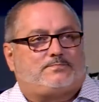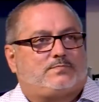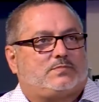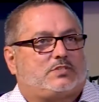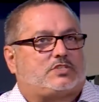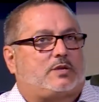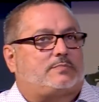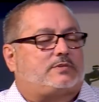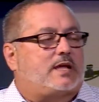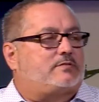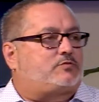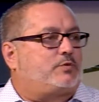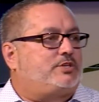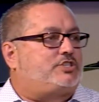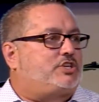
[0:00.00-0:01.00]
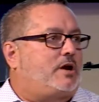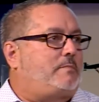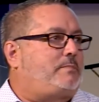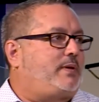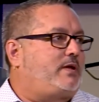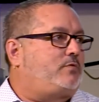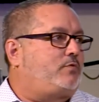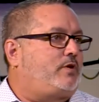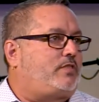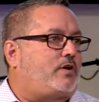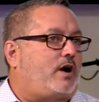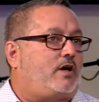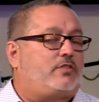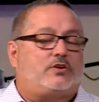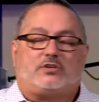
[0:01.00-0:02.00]
Sometimes we jump in with
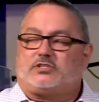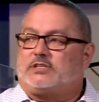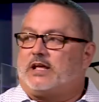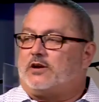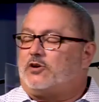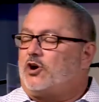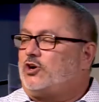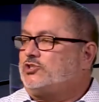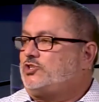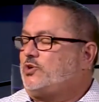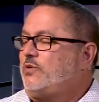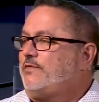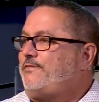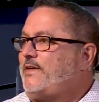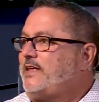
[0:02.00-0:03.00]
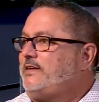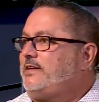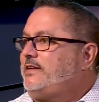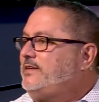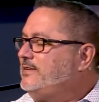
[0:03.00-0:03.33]
others that are also offended.